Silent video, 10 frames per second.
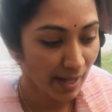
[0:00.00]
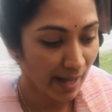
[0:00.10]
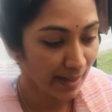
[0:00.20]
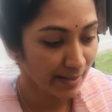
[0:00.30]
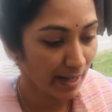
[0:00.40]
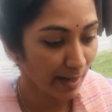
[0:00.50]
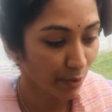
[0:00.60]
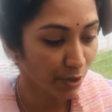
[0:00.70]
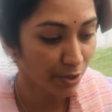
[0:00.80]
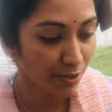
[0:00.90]
And I'm
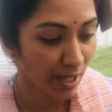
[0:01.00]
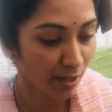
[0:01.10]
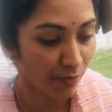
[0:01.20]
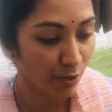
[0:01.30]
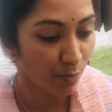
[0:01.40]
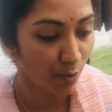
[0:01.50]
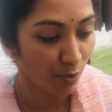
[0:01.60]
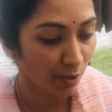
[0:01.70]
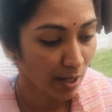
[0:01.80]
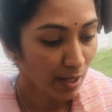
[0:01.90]
going to take few
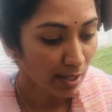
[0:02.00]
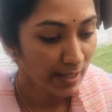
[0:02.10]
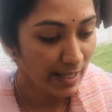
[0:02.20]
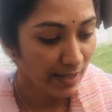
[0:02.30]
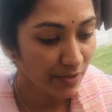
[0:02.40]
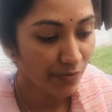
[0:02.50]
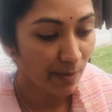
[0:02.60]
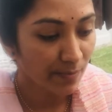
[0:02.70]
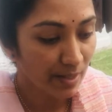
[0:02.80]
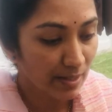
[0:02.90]
more leaves
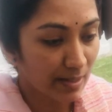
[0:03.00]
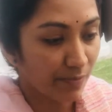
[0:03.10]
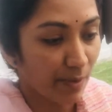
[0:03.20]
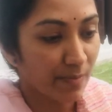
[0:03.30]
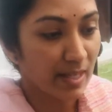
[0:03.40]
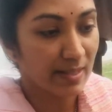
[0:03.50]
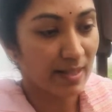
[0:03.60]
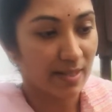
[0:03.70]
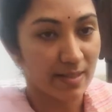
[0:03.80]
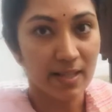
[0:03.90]
from these
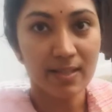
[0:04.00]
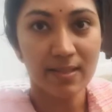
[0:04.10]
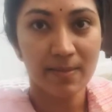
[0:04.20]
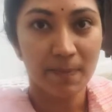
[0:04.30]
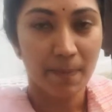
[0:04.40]
cuttings.